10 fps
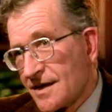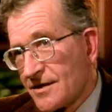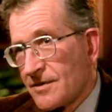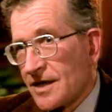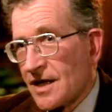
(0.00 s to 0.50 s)

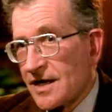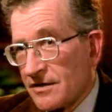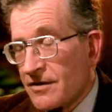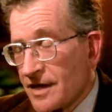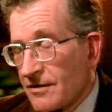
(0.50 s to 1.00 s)
Well, I
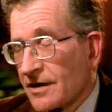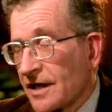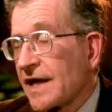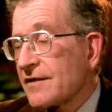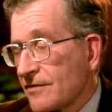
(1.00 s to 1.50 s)
don't think we're going
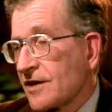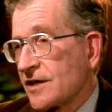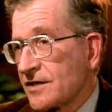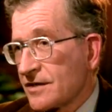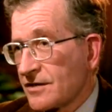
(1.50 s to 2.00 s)
to get far
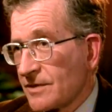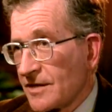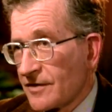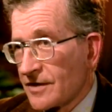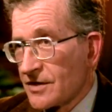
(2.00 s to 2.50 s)
into the
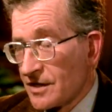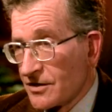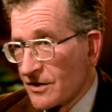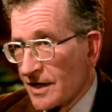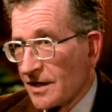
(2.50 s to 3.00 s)
21st
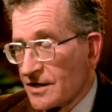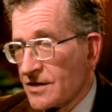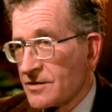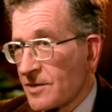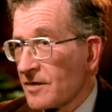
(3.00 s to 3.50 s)
century unless
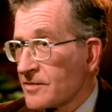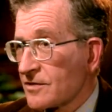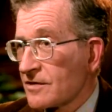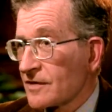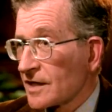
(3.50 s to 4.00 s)
these problems are
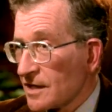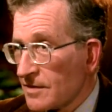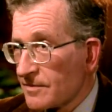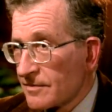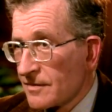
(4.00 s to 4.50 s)
overcome,
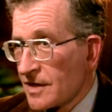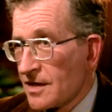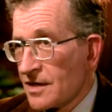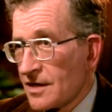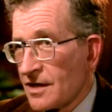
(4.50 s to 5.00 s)

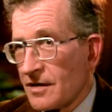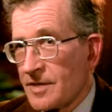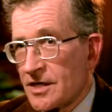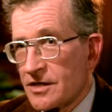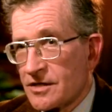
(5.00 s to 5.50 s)

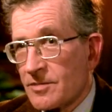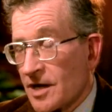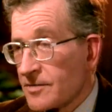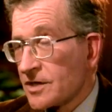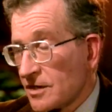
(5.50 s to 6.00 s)
because the
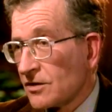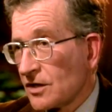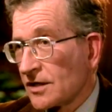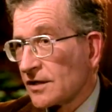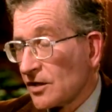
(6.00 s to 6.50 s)
problems are no
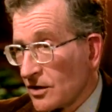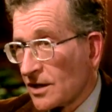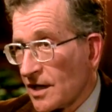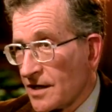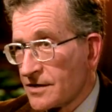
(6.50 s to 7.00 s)
longer
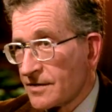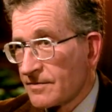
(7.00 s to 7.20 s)
localized.